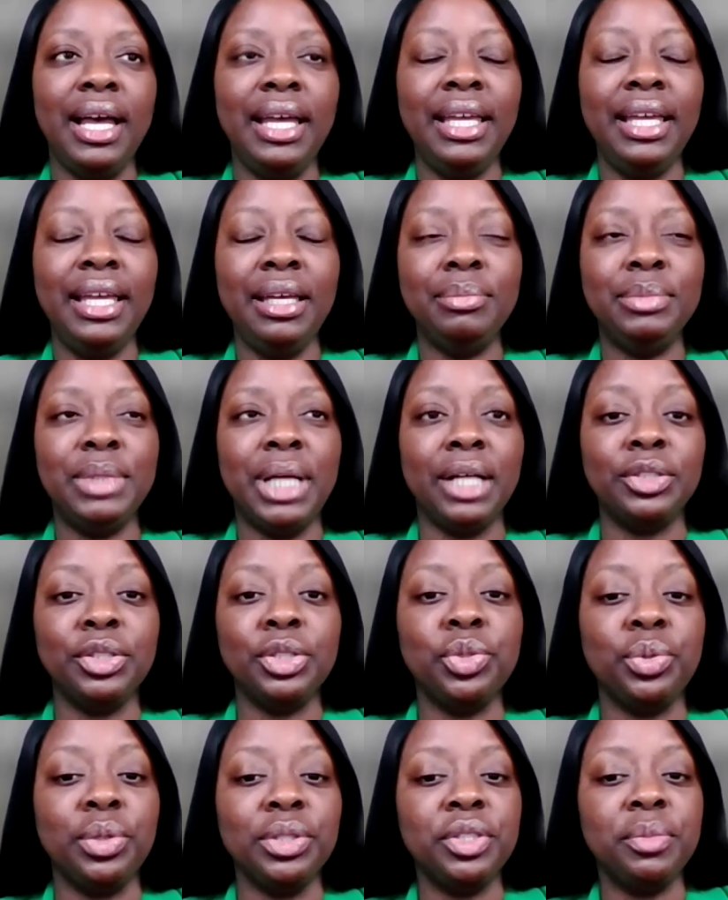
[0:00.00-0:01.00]
I am
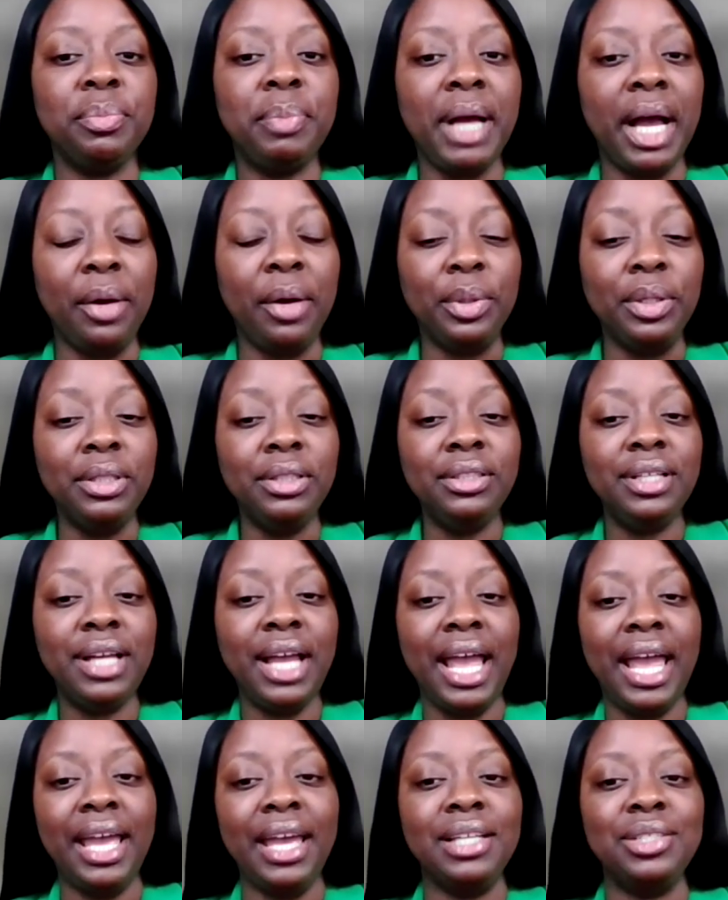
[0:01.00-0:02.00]
Dr. Georgia Powell,
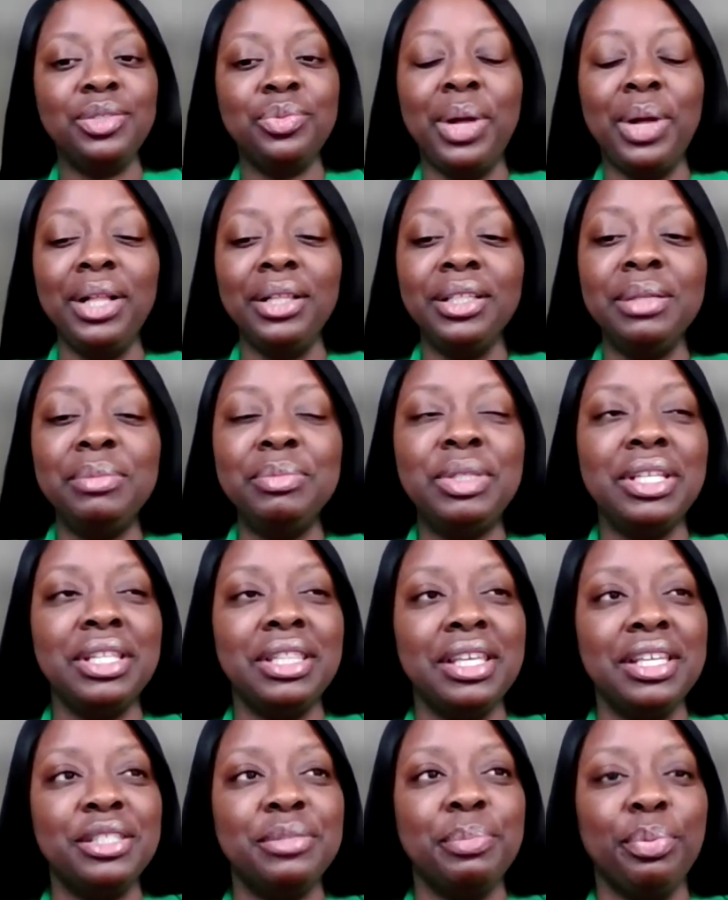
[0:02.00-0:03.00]
and welcome
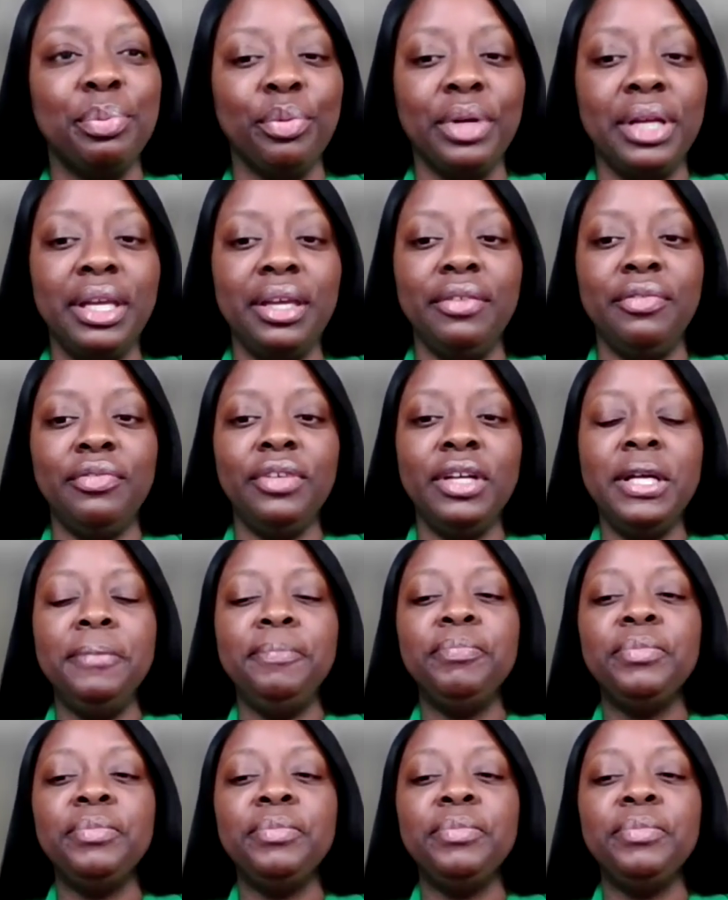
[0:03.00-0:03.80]
to this brief